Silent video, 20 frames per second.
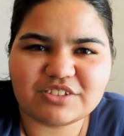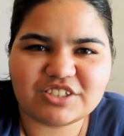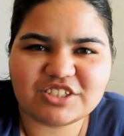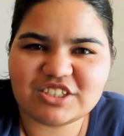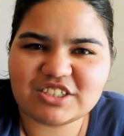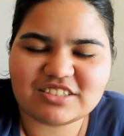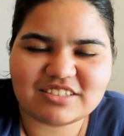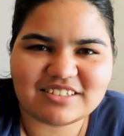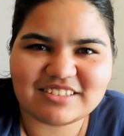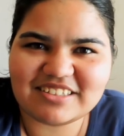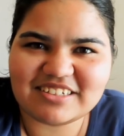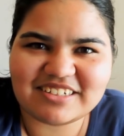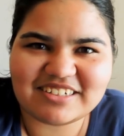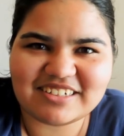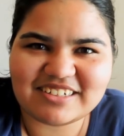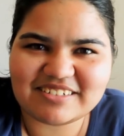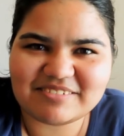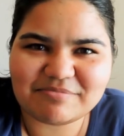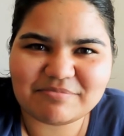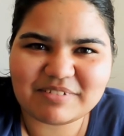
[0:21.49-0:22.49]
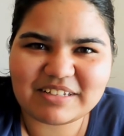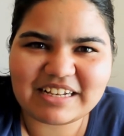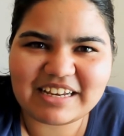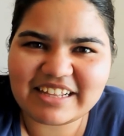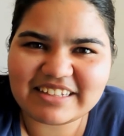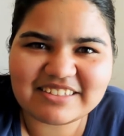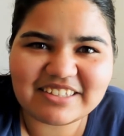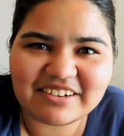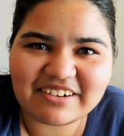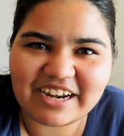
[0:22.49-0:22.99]
just the
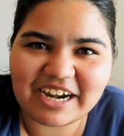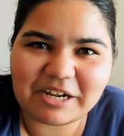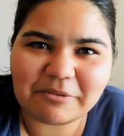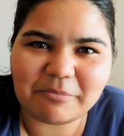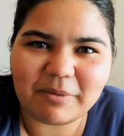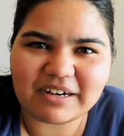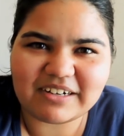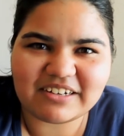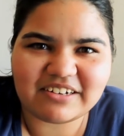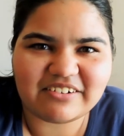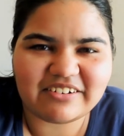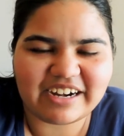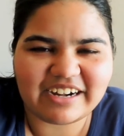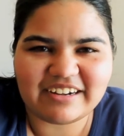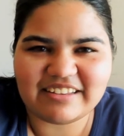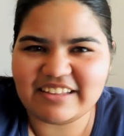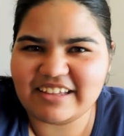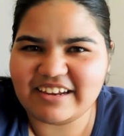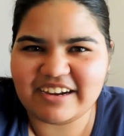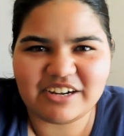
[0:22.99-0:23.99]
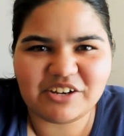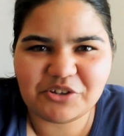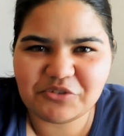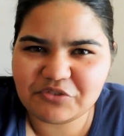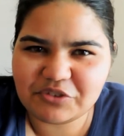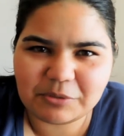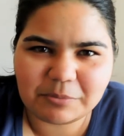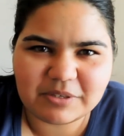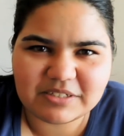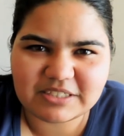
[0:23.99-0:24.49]
click the red button right there and you
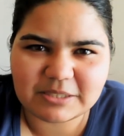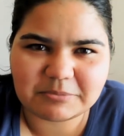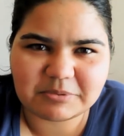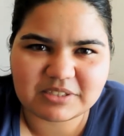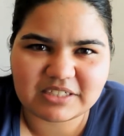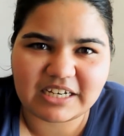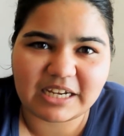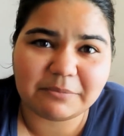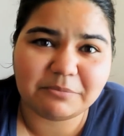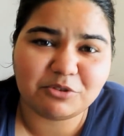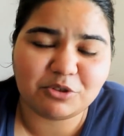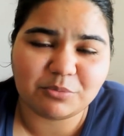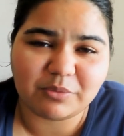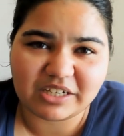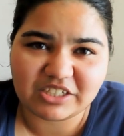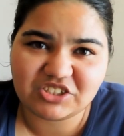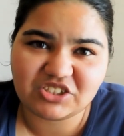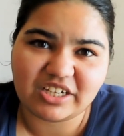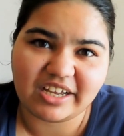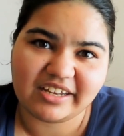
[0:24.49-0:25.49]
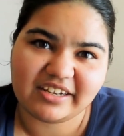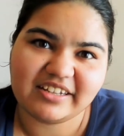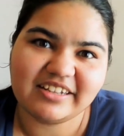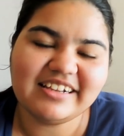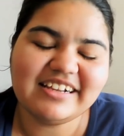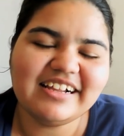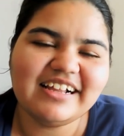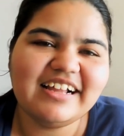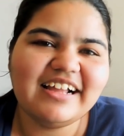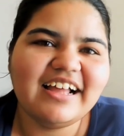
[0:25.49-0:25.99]
will be subscribed to my
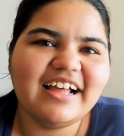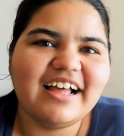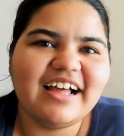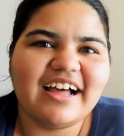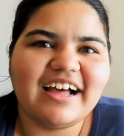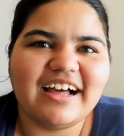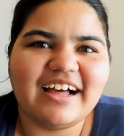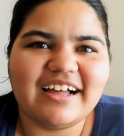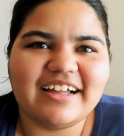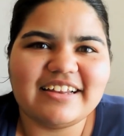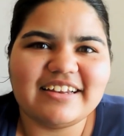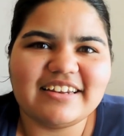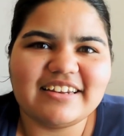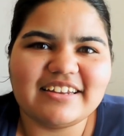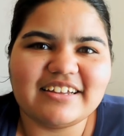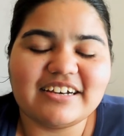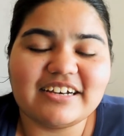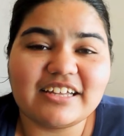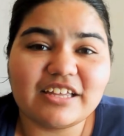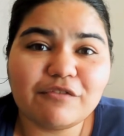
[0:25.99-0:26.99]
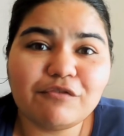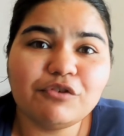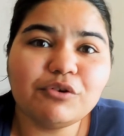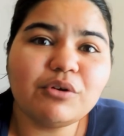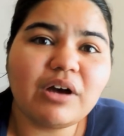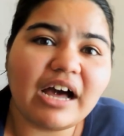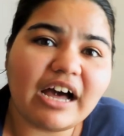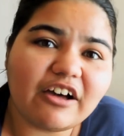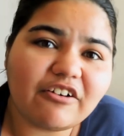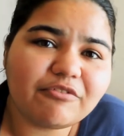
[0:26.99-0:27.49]
channel. And if
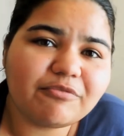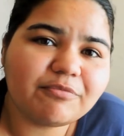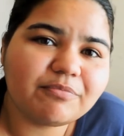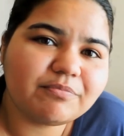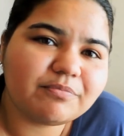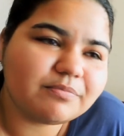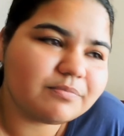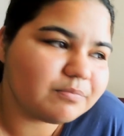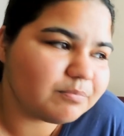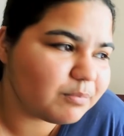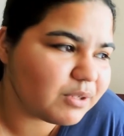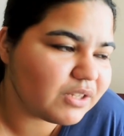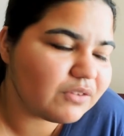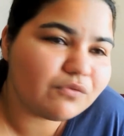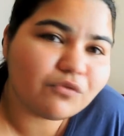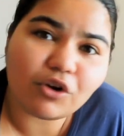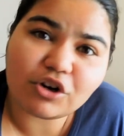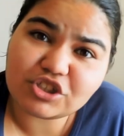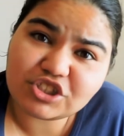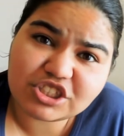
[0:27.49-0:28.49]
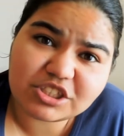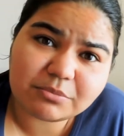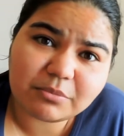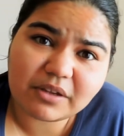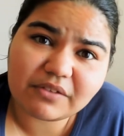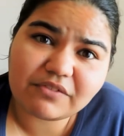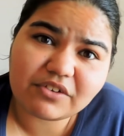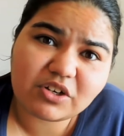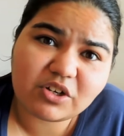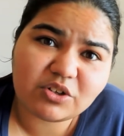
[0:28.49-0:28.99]
you have been watching
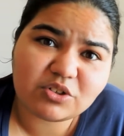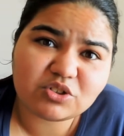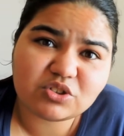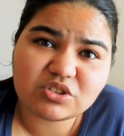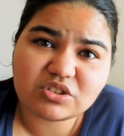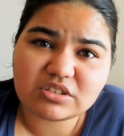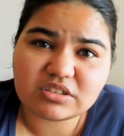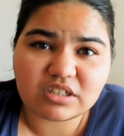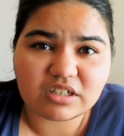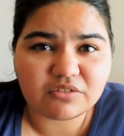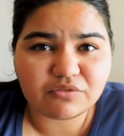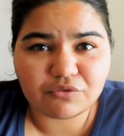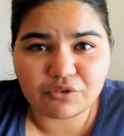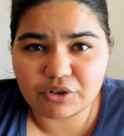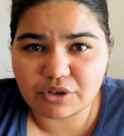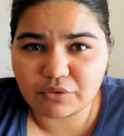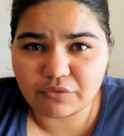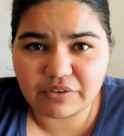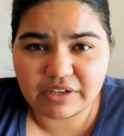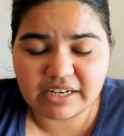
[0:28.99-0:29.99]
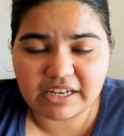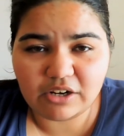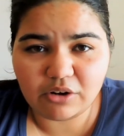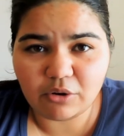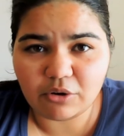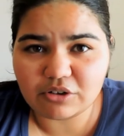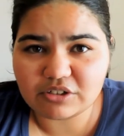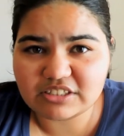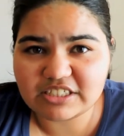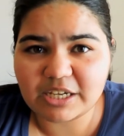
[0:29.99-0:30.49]
my videos for a very
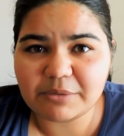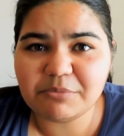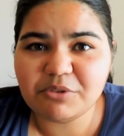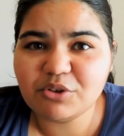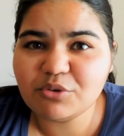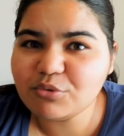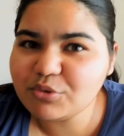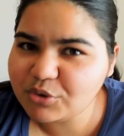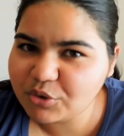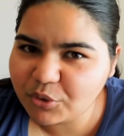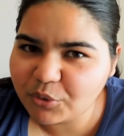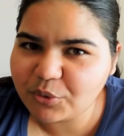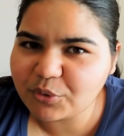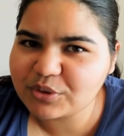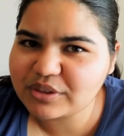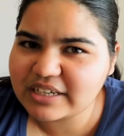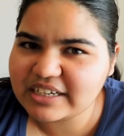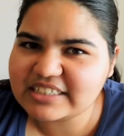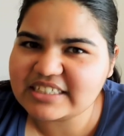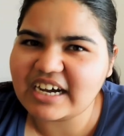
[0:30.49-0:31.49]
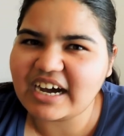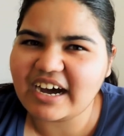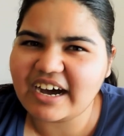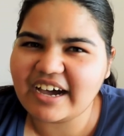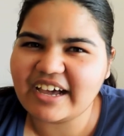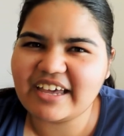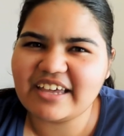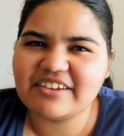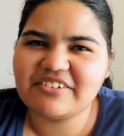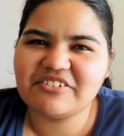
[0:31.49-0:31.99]
long time, you know that
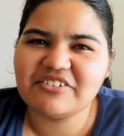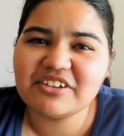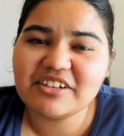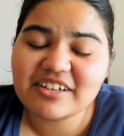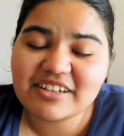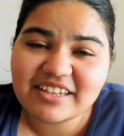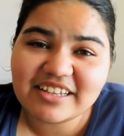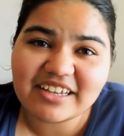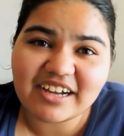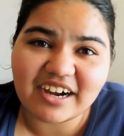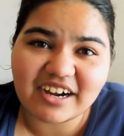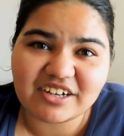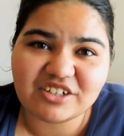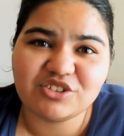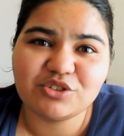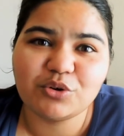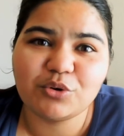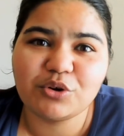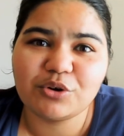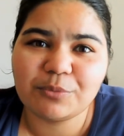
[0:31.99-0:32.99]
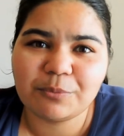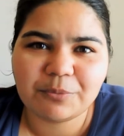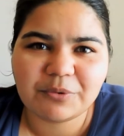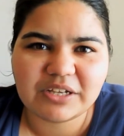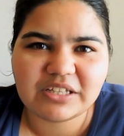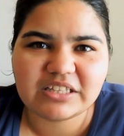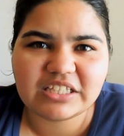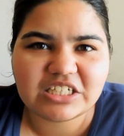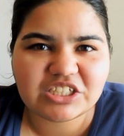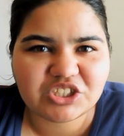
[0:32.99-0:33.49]
I really adore
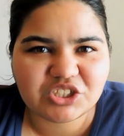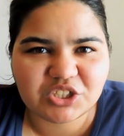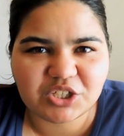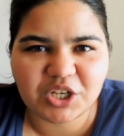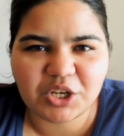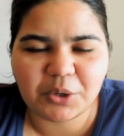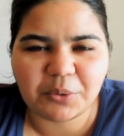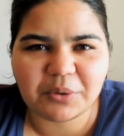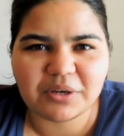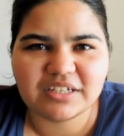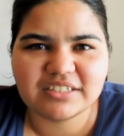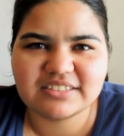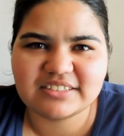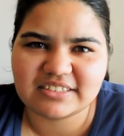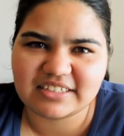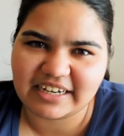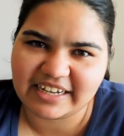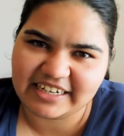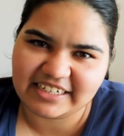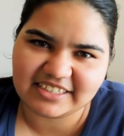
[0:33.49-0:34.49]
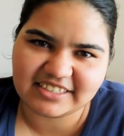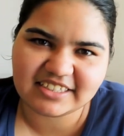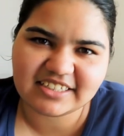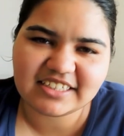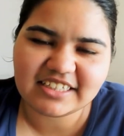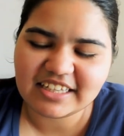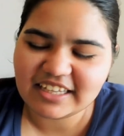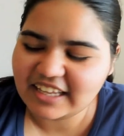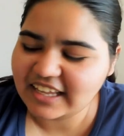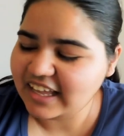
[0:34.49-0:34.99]
Preeti Shenoy's
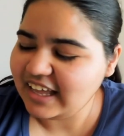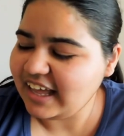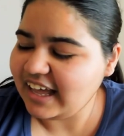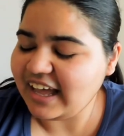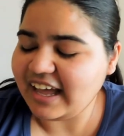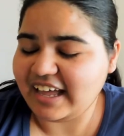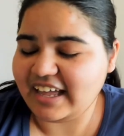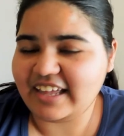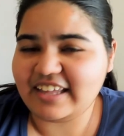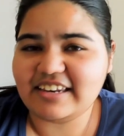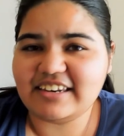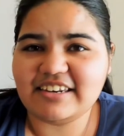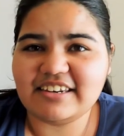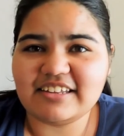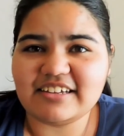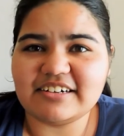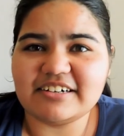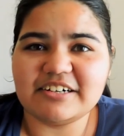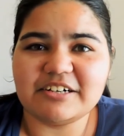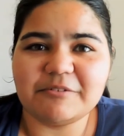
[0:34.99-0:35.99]
writing. And